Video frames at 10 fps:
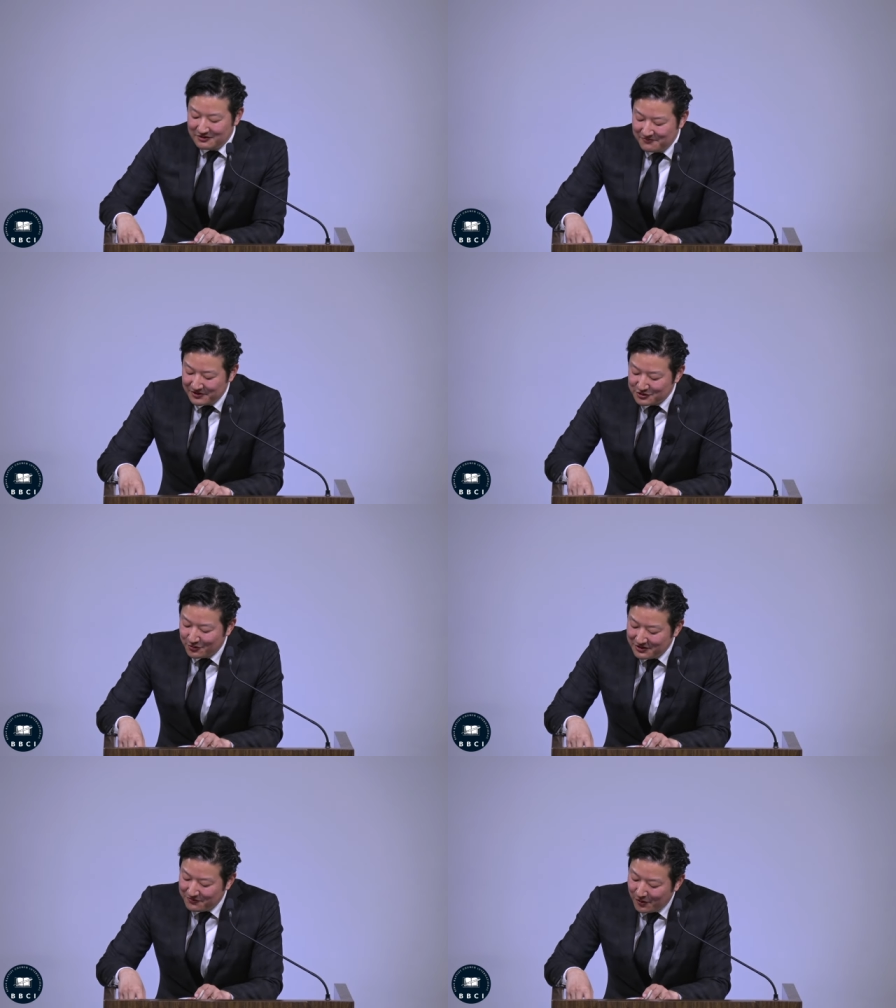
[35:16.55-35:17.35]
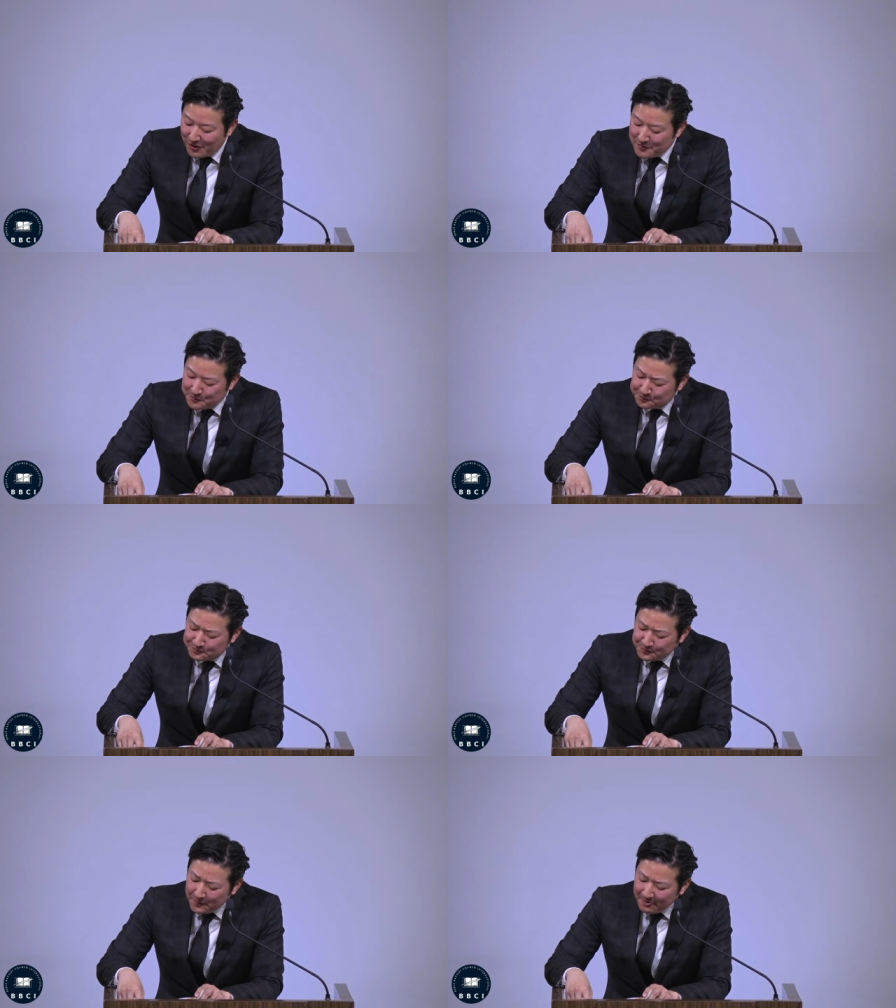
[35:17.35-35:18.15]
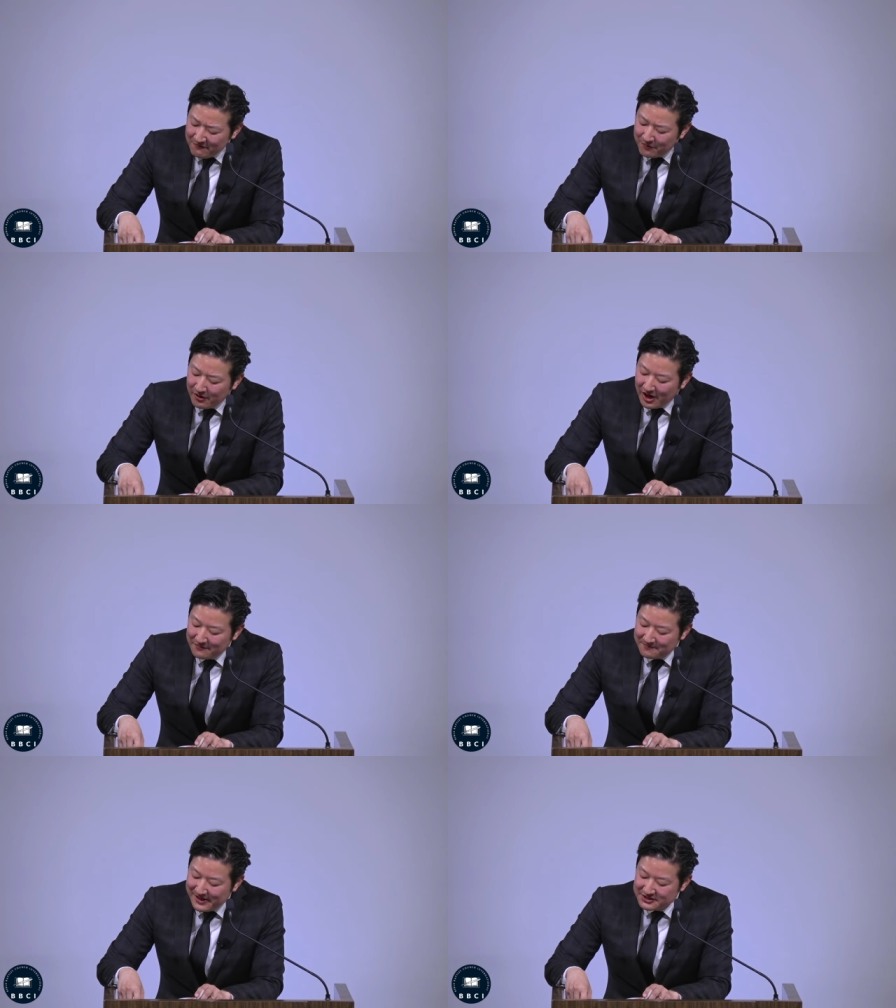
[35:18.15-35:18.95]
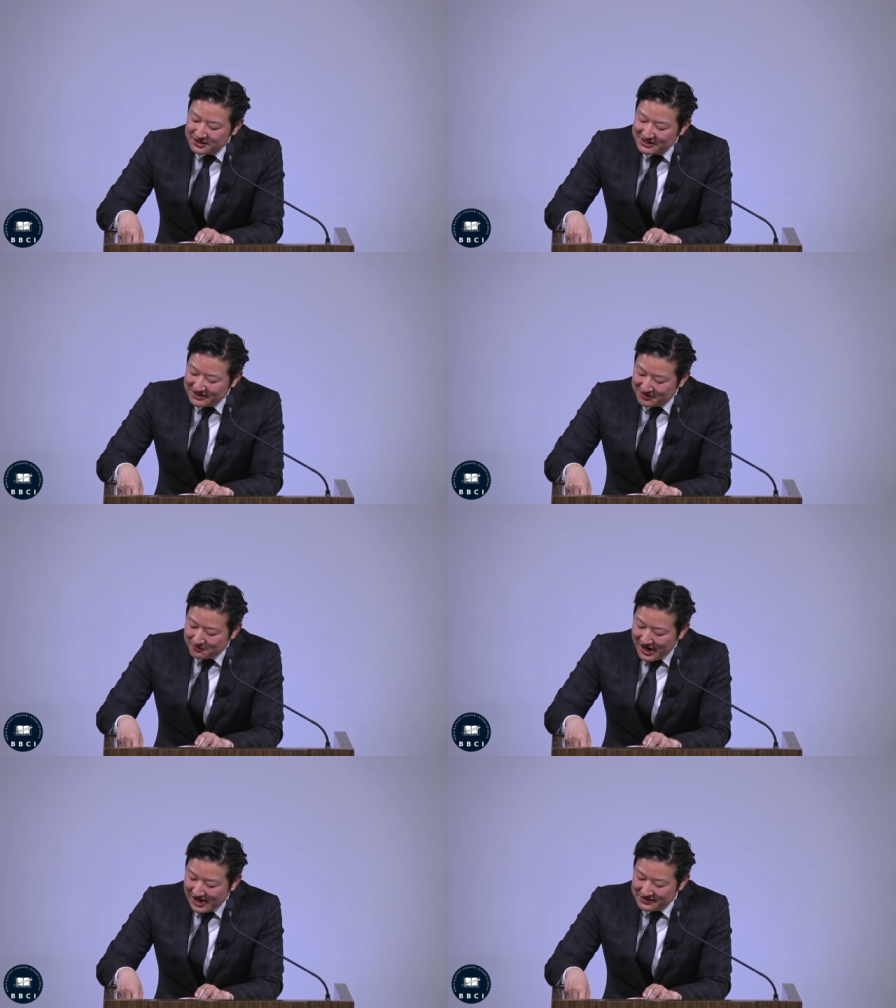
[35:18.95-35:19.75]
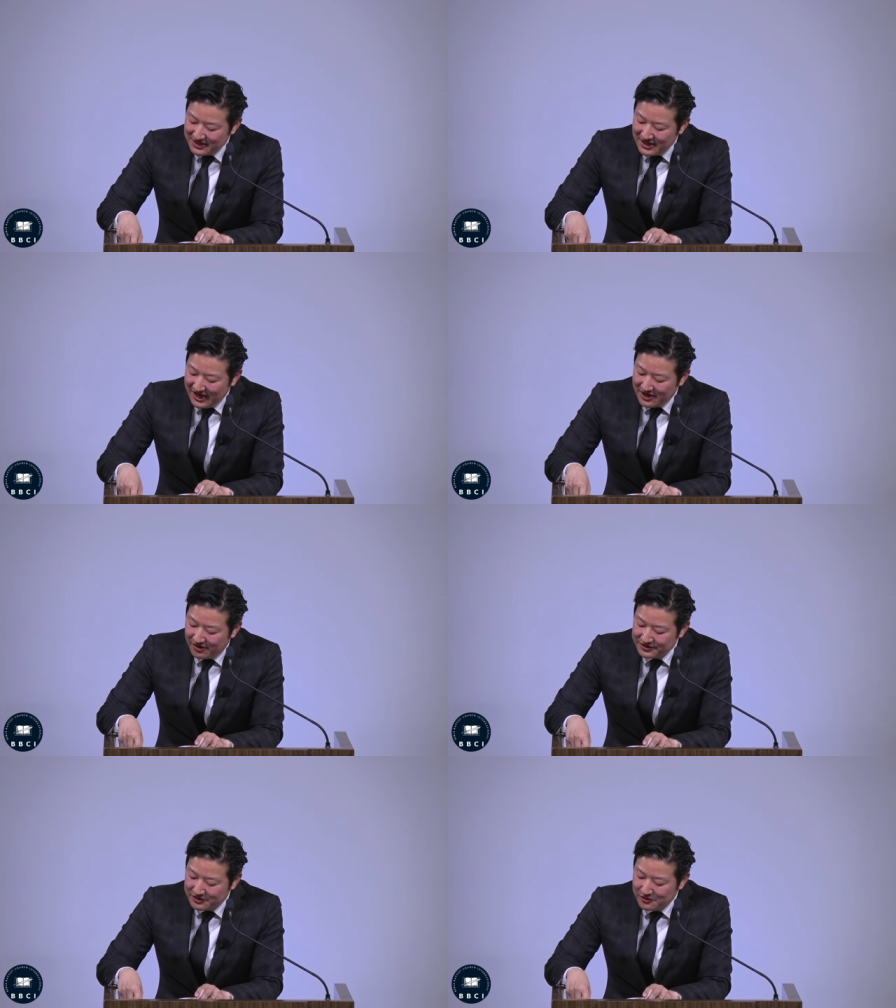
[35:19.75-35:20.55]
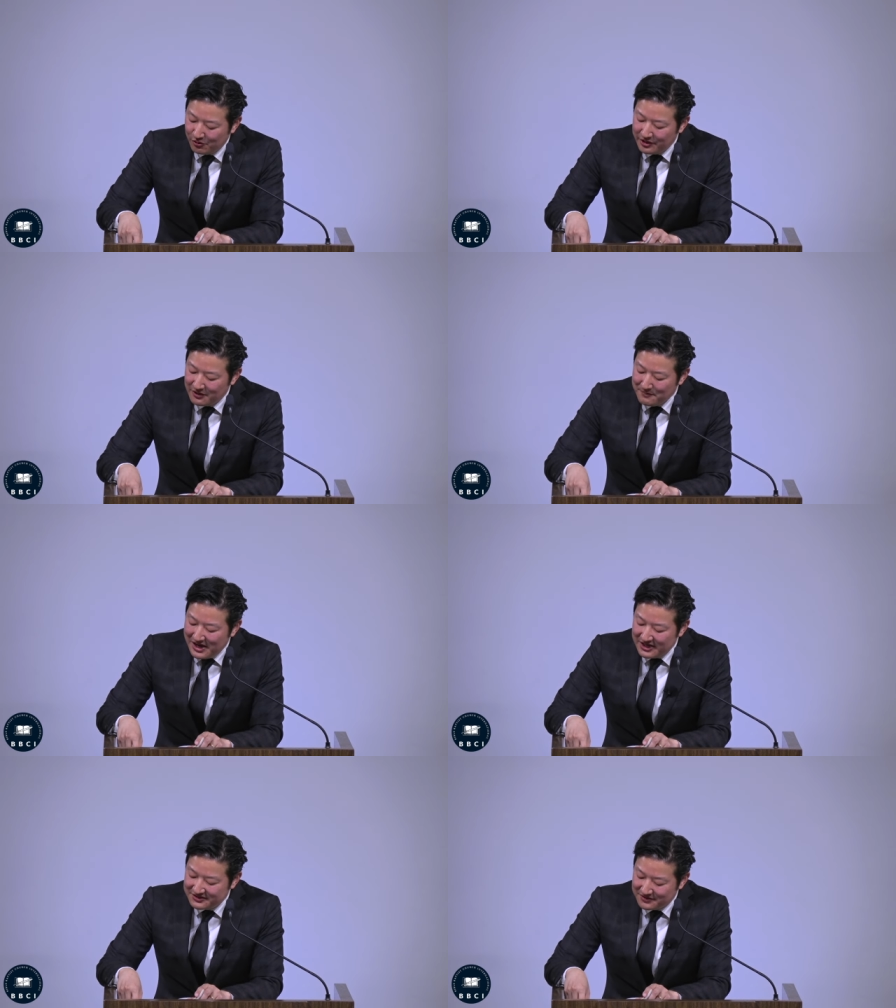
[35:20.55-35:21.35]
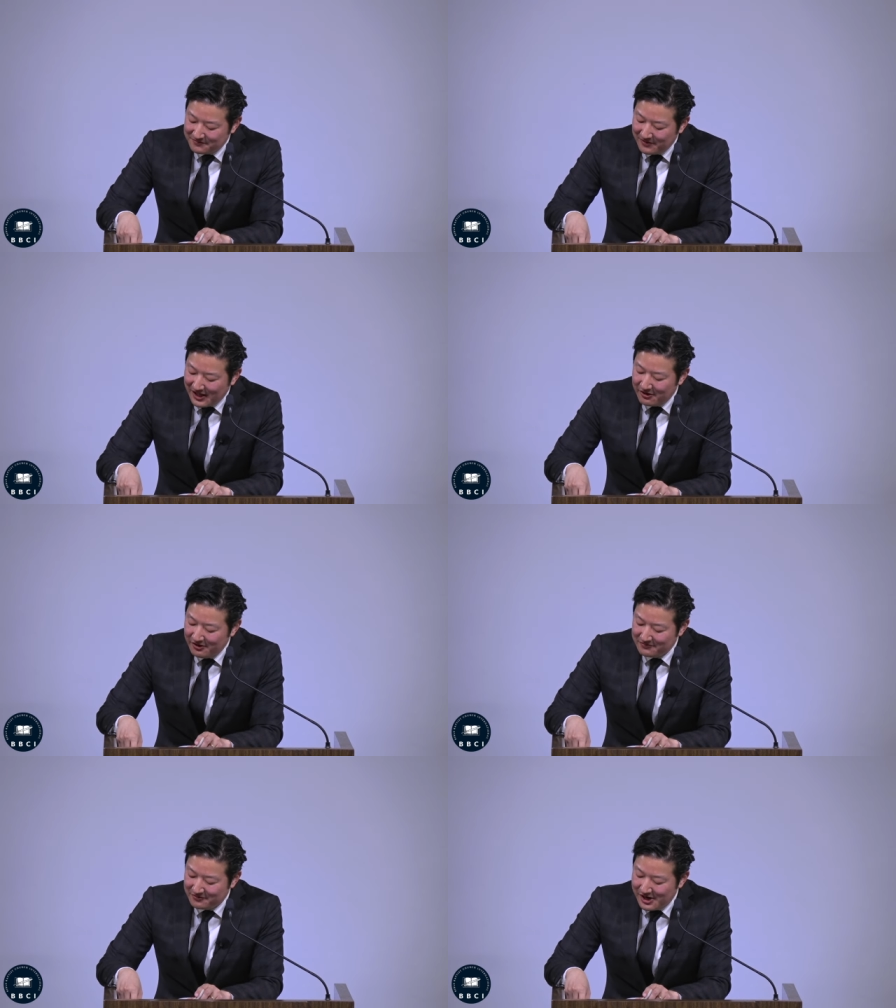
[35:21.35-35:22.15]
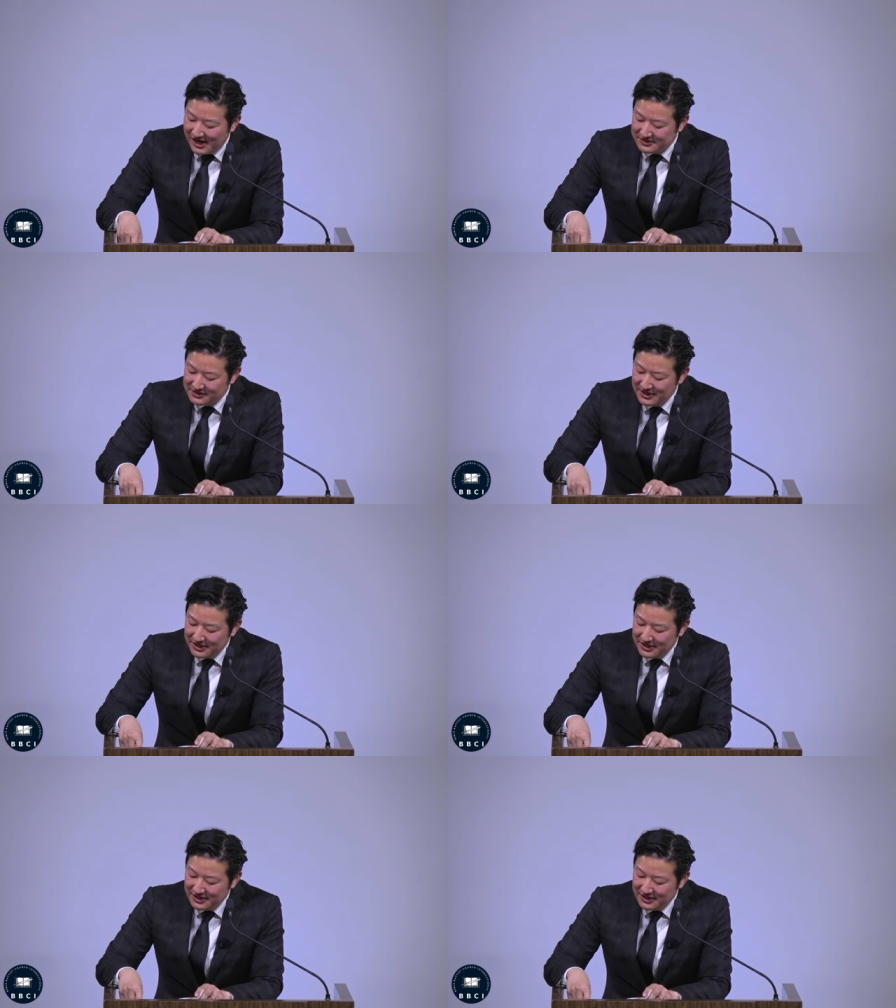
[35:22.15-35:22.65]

Verse 24 For all flesh is as grass, and all the glory of man as the flower of grass.